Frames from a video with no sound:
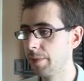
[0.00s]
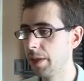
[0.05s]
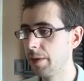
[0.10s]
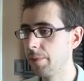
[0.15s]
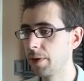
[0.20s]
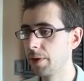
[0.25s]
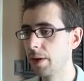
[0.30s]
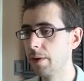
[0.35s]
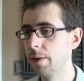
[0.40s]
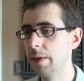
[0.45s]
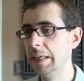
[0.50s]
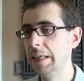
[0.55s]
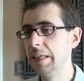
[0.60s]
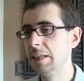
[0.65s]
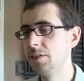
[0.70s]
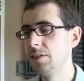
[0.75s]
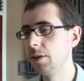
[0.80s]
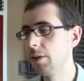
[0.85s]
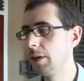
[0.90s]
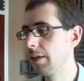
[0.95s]
There we go.
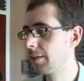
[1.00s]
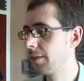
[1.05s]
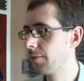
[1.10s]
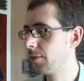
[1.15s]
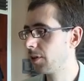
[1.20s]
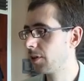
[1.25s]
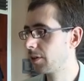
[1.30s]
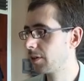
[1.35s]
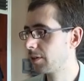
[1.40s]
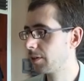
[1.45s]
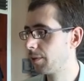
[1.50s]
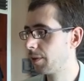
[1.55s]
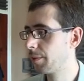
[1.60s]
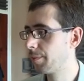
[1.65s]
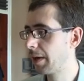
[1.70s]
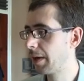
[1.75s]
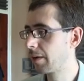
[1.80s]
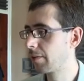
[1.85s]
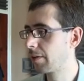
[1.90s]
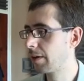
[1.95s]
So let's have a look at some of the
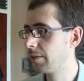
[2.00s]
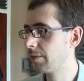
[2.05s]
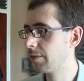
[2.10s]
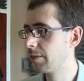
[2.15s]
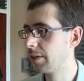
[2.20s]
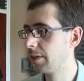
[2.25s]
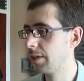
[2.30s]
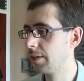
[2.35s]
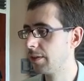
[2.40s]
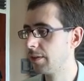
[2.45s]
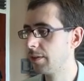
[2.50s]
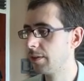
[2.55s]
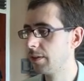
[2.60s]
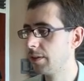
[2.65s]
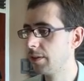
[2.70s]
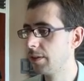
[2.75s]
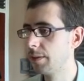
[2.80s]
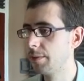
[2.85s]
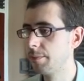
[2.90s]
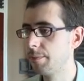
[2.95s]
backgrounds here.
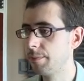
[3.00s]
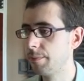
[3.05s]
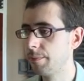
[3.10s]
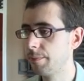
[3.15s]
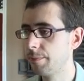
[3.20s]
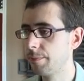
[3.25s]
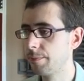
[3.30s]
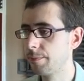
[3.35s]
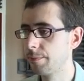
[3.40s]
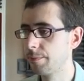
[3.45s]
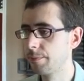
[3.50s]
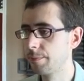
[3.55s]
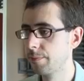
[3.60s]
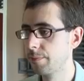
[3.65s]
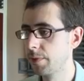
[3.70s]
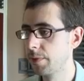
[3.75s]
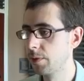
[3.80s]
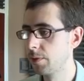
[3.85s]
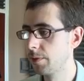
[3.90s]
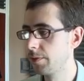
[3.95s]
Um,
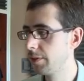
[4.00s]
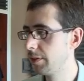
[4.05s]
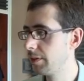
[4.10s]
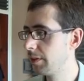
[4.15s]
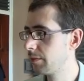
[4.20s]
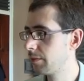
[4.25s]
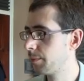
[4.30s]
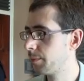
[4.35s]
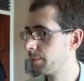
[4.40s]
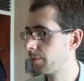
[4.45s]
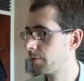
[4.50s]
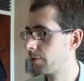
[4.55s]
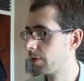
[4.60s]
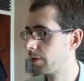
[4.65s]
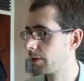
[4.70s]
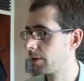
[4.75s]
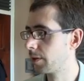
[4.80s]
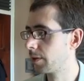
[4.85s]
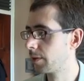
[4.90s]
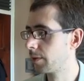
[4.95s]
oh, I've seen this one before,
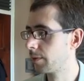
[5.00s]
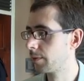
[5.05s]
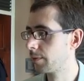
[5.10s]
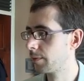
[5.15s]
I think.